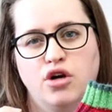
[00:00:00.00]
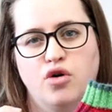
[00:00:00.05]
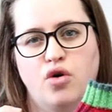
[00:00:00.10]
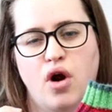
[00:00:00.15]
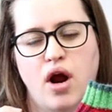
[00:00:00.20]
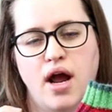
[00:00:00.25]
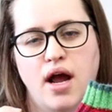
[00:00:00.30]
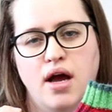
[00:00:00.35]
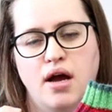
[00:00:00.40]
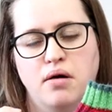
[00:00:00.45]

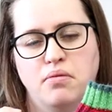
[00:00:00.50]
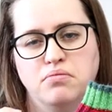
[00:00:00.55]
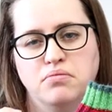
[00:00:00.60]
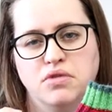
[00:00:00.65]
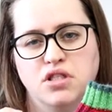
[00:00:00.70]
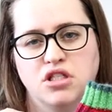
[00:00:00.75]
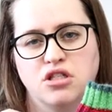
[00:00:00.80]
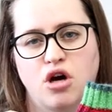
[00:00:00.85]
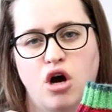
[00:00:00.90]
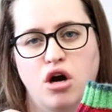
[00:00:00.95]
Graham
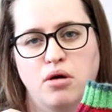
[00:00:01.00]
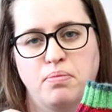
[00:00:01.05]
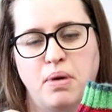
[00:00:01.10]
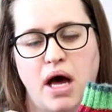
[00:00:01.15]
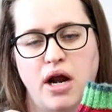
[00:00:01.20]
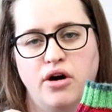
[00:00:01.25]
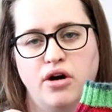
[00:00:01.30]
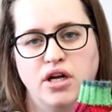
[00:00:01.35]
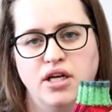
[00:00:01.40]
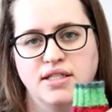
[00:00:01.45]
sock
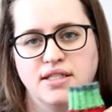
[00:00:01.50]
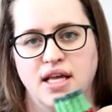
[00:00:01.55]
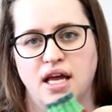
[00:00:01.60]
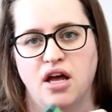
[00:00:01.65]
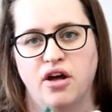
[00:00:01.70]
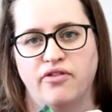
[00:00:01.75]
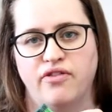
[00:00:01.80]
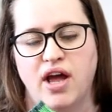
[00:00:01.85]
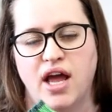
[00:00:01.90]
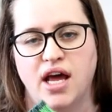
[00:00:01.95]
pattern is
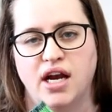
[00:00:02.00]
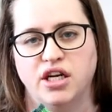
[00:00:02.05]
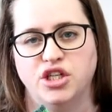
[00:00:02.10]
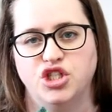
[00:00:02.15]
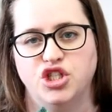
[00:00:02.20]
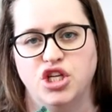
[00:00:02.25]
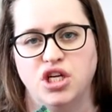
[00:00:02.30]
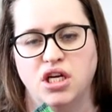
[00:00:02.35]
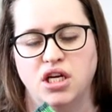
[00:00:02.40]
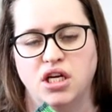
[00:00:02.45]
of Hannah
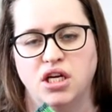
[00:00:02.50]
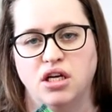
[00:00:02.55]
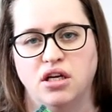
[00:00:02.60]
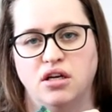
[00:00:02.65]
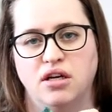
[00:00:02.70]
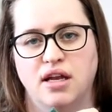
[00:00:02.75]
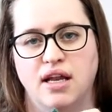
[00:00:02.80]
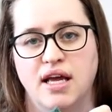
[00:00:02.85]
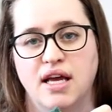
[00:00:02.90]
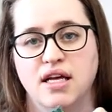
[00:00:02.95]

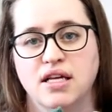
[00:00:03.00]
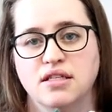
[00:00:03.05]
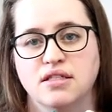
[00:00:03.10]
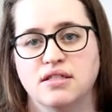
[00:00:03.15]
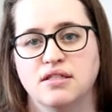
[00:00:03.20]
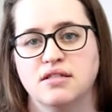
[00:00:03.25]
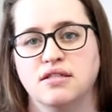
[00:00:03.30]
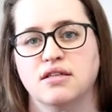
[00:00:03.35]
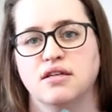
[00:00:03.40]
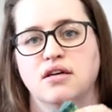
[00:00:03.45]
G
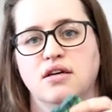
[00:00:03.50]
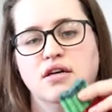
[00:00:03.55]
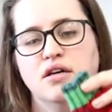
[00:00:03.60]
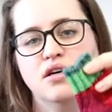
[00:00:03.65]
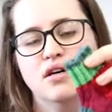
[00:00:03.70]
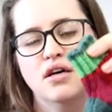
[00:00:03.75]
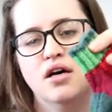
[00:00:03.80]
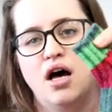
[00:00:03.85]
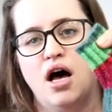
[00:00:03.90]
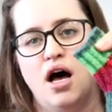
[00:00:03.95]
knits.
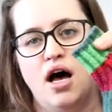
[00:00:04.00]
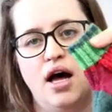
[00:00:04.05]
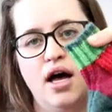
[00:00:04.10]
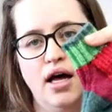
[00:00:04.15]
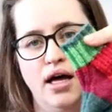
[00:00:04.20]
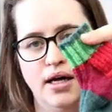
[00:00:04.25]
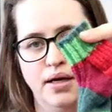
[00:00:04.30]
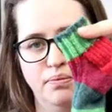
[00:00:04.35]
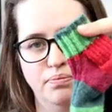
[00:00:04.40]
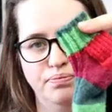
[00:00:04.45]

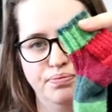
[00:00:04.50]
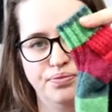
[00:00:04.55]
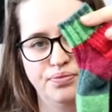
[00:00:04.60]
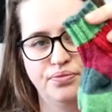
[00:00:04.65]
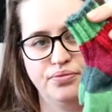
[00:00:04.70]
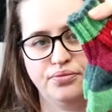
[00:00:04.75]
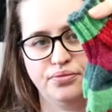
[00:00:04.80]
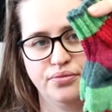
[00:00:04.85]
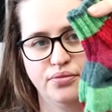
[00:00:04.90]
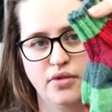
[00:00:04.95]

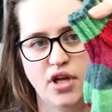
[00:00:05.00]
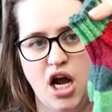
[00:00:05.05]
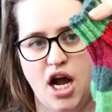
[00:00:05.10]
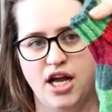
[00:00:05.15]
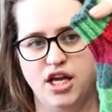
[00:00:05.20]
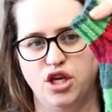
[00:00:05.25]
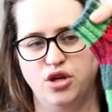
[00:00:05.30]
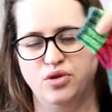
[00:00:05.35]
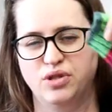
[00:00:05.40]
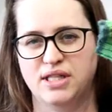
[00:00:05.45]
I
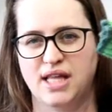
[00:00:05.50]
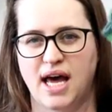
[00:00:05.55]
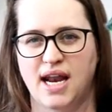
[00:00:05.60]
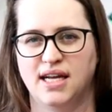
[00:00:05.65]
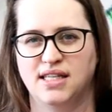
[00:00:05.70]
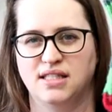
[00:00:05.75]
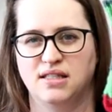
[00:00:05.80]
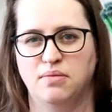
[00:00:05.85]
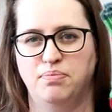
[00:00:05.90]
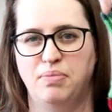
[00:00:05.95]
used that
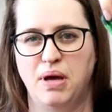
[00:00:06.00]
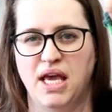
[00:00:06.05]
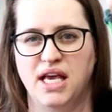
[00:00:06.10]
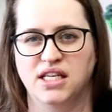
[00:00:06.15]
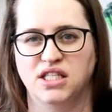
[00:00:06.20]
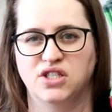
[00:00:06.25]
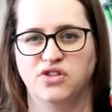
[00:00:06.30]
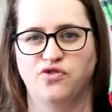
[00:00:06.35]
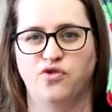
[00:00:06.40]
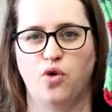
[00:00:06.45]
as the
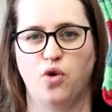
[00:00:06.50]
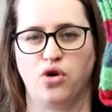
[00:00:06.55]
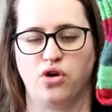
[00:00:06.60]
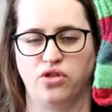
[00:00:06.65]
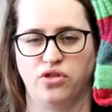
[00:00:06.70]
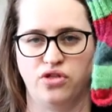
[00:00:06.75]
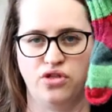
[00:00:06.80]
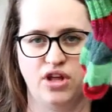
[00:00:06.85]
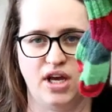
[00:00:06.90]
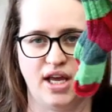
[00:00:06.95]
base
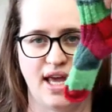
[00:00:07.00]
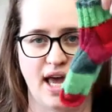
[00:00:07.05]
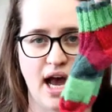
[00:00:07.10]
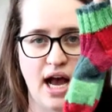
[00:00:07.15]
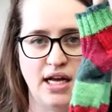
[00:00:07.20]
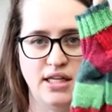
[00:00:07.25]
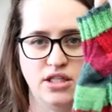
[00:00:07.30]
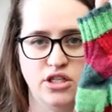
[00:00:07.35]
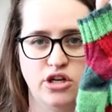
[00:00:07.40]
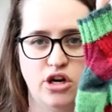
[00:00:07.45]
for the
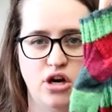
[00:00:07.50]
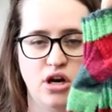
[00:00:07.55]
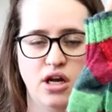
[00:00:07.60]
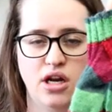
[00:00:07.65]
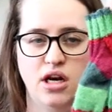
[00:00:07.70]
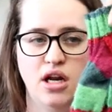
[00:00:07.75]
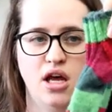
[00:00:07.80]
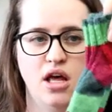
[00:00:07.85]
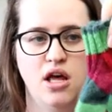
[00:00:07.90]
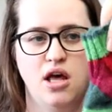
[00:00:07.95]
cast
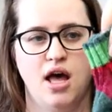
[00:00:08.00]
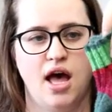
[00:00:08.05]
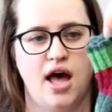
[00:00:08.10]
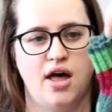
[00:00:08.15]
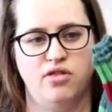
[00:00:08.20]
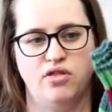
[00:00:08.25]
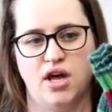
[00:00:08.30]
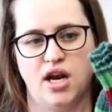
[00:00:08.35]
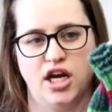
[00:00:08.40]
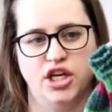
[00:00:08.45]
on,
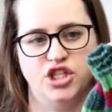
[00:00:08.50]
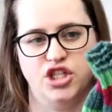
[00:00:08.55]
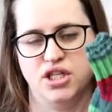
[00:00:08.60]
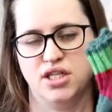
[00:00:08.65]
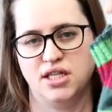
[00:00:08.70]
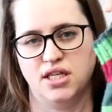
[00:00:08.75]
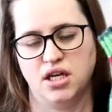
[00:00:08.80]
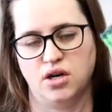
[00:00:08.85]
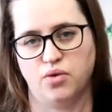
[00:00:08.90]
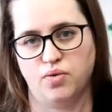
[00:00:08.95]
and then I
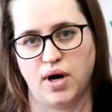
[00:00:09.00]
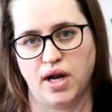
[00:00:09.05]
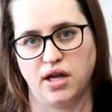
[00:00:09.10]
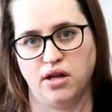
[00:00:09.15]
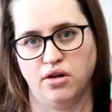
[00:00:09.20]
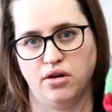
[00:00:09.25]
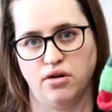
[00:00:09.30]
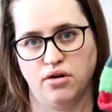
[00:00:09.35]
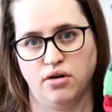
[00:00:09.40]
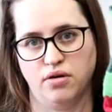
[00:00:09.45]
just did a
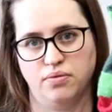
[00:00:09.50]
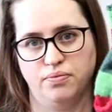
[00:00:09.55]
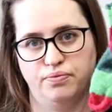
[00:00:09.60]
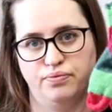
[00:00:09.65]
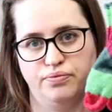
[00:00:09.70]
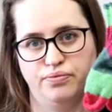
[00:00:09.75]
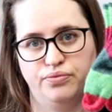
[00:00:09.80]
regular